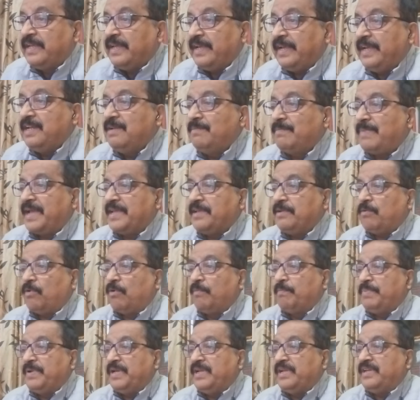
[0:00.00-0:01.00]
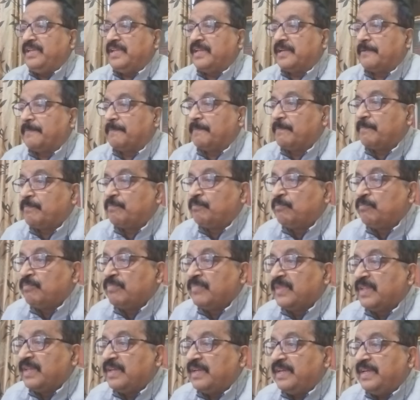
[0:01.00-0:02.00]
In my opinion,
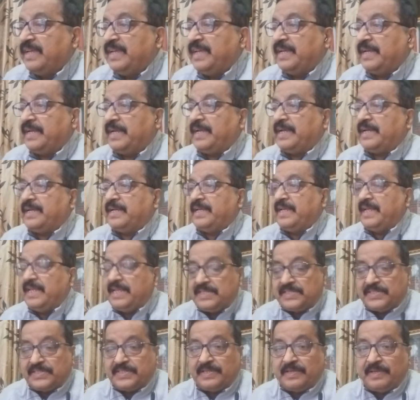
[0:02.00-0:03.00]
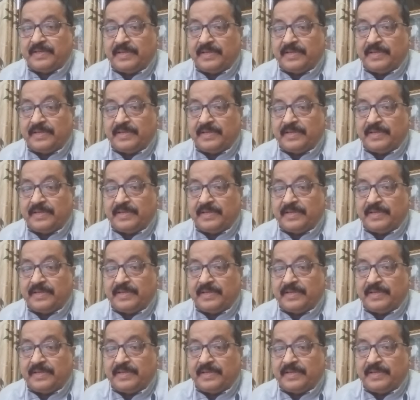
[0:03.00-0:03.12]
he, his